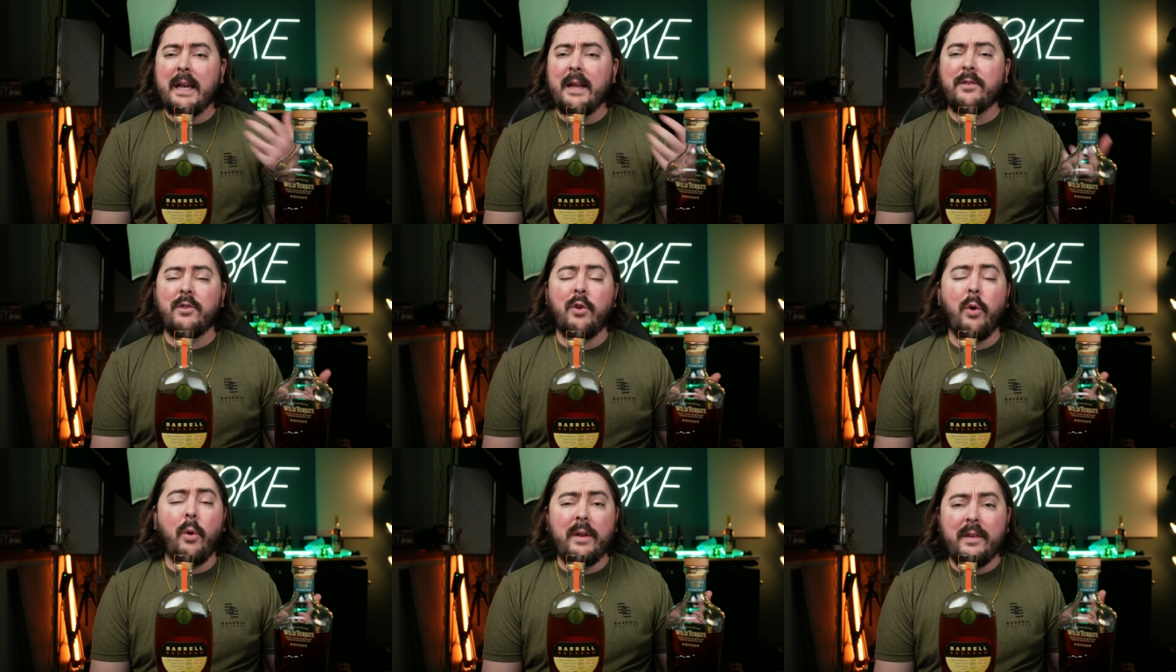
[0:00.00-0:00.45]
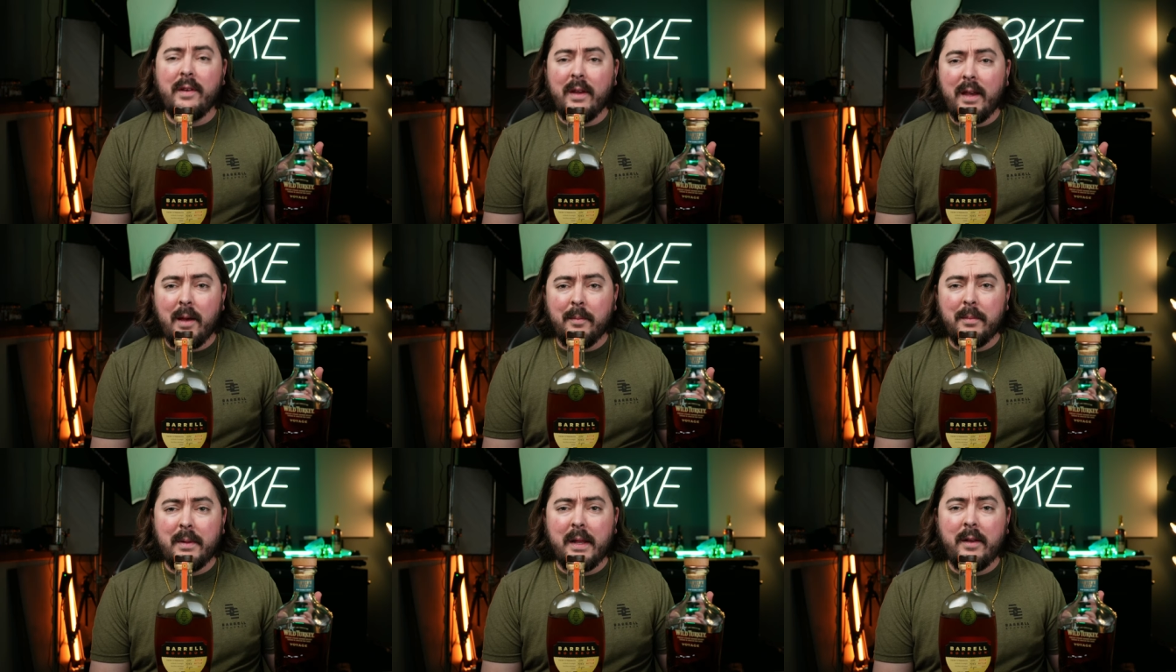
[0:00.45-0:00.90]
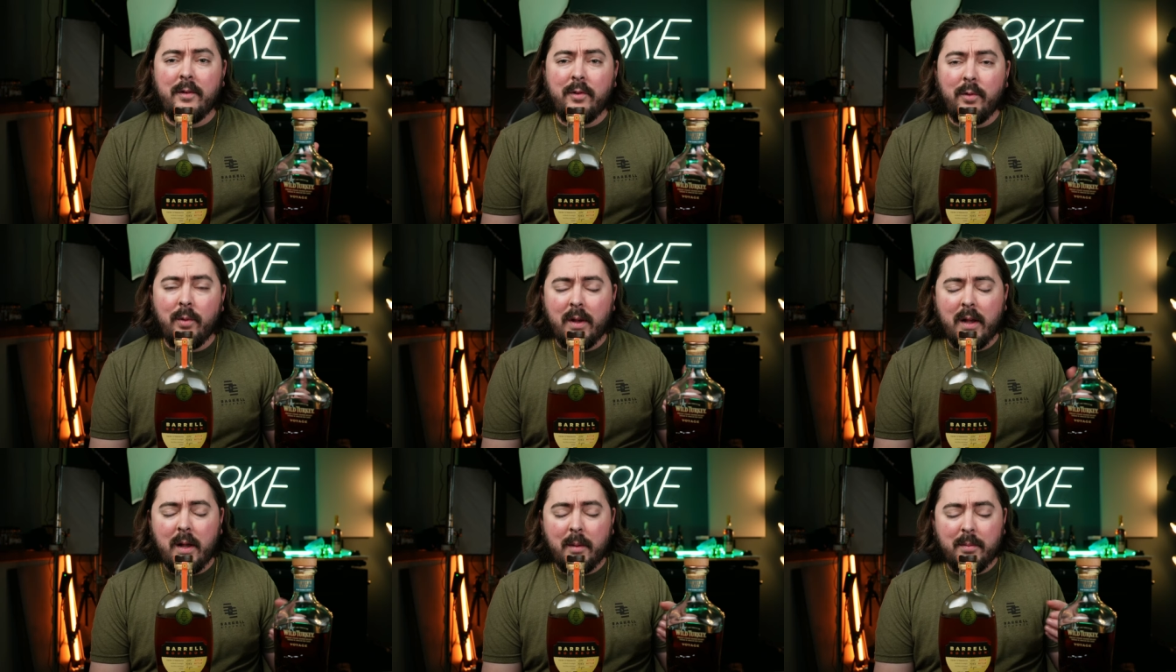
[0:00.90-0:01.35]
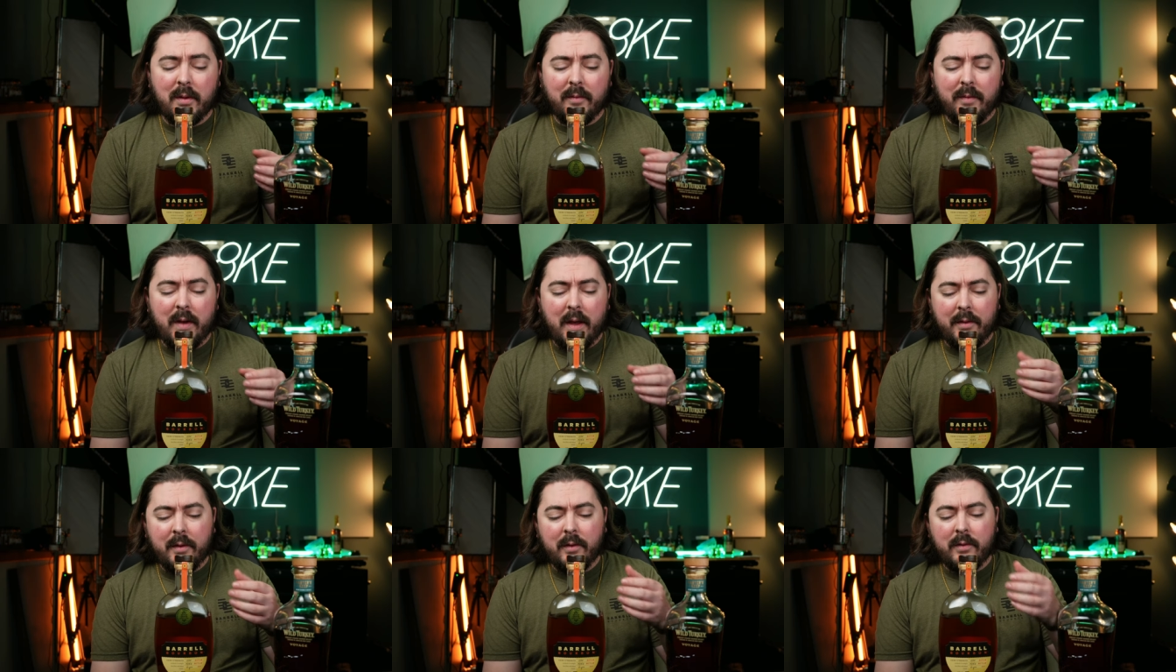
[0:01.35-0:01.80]
It's going to come late to a couple
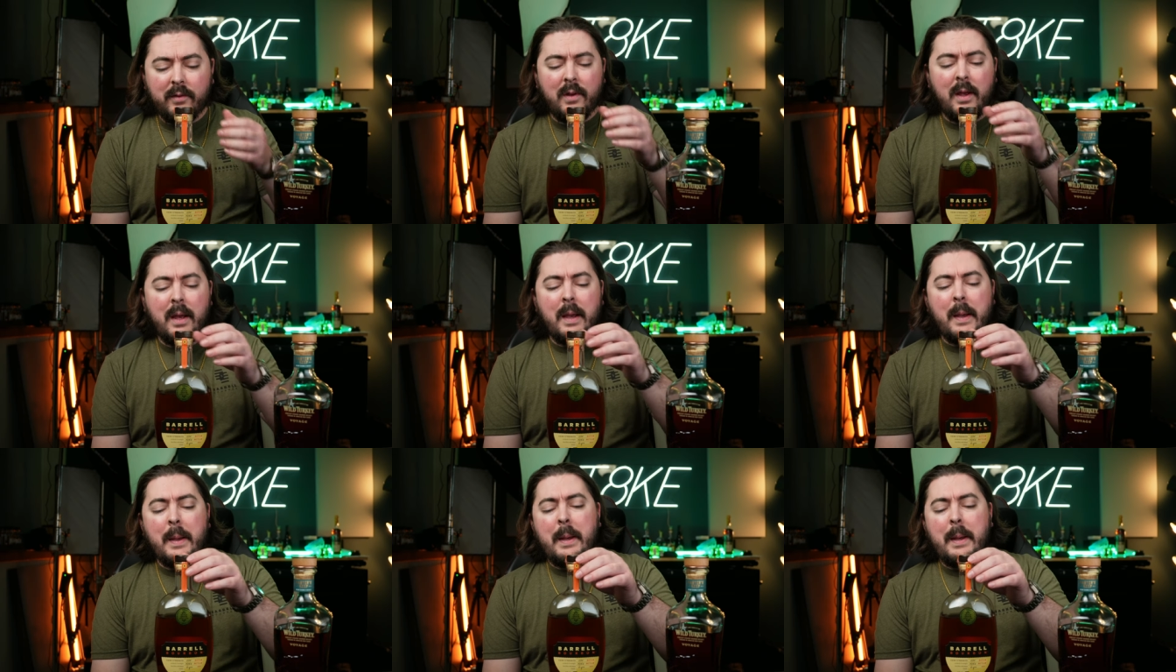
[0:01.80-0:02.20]
of others.